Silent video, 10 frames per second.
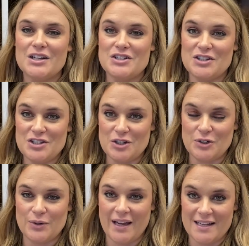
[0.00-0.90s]
to
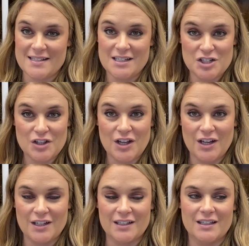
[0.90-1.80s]
do a stitch
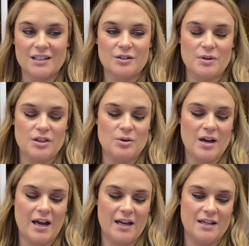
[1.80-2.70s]
along with you
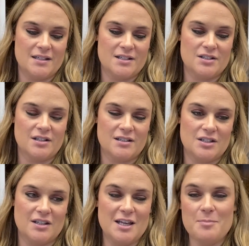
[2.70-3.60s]
guys
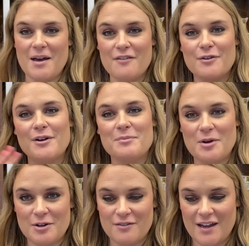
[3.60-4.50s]
to keep everyone
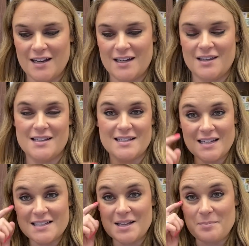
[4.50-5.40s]
motivated. This
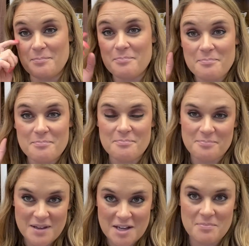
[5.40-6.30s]
is a
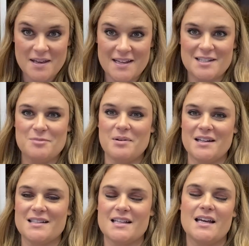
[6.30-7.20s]
big piece, but
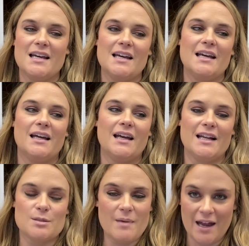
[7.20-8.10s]

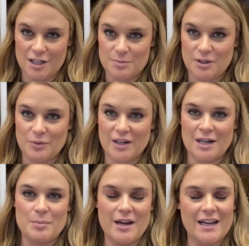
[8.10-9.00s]
it's manageable. We're
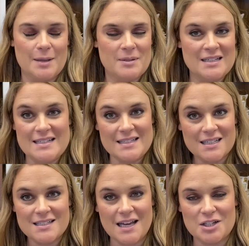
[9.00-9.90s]
gonna break it up into
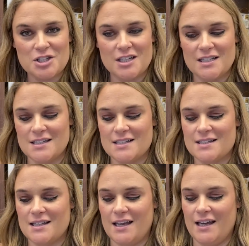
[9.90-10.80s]
6 sections,
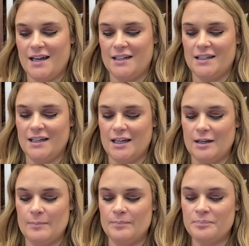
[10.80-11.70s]

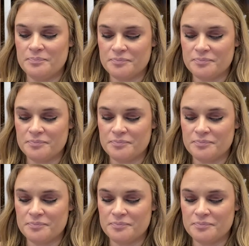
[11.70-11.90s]
and